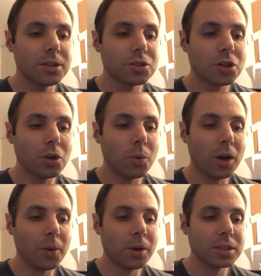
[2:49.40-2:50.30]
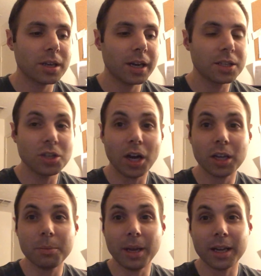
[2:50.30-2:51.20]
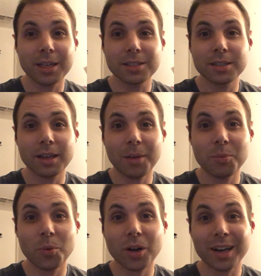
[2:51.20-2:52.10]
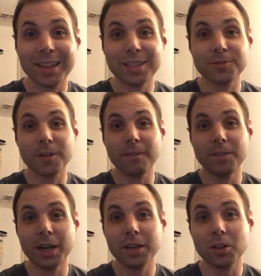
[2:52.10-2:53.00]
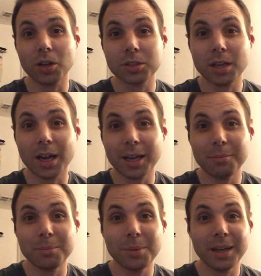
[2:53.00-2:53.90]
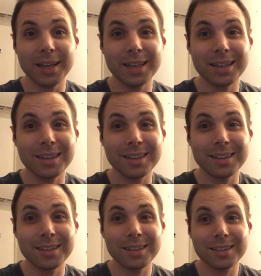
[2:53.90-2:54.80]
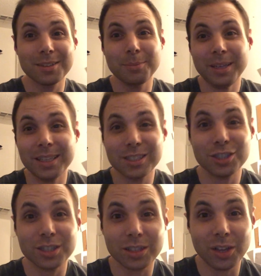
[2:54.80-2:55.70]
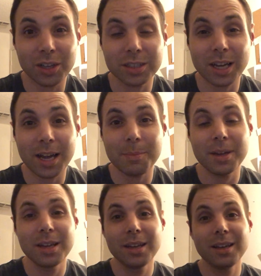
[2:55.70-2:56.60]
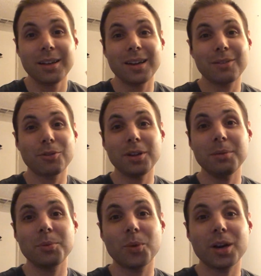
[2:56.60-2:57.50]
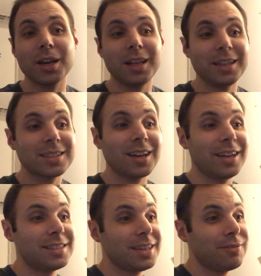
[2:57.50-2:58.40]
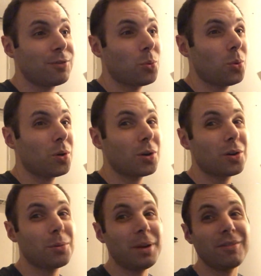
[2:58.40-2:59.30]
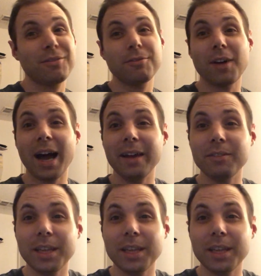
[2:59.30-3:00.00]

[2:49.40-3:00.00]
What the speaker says: So I wanted to kind of document, because I've been working on this for a very long time, but to me it's just a long time. I've really been working on this concept for about 5